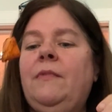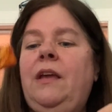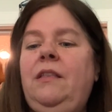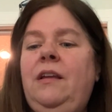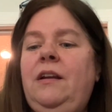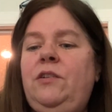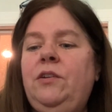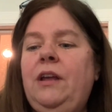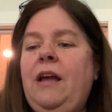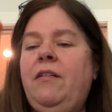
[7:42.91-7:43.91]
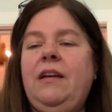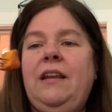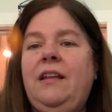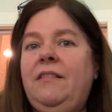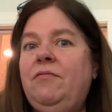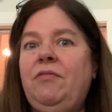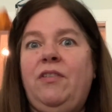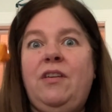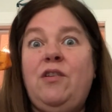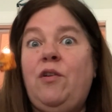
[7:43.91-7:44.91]
and then I took it out and I
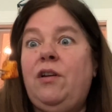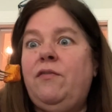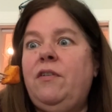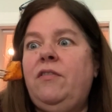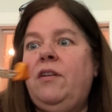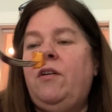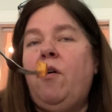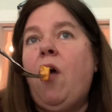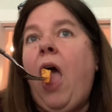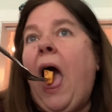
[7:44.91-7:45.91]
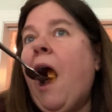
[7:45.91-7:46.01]
see no difference at all.